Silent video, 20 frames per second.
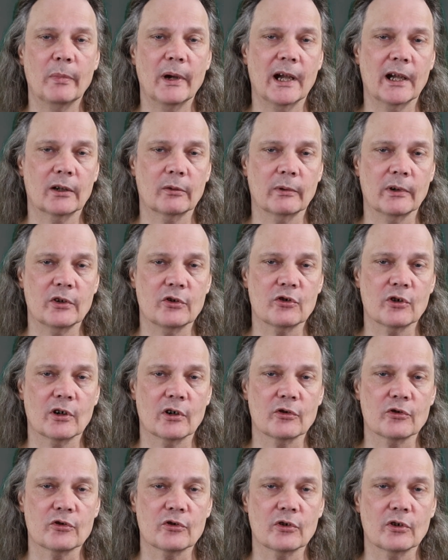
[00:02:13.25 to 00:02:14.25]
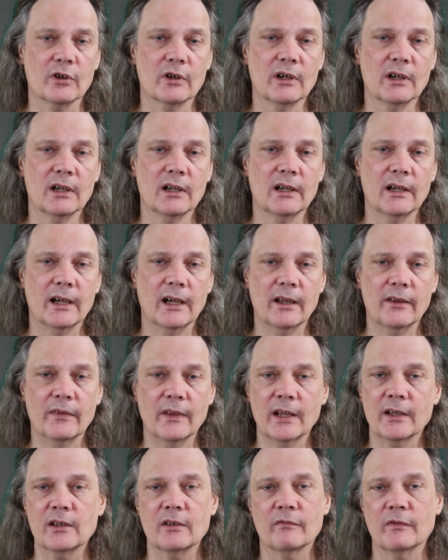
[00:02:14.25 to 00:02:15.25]
battery charger, and
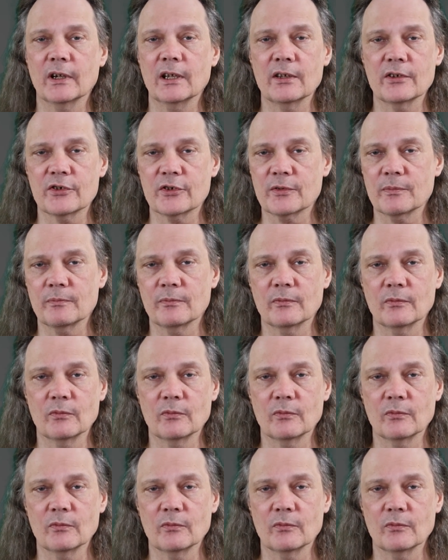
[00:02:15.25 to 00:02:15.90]
that device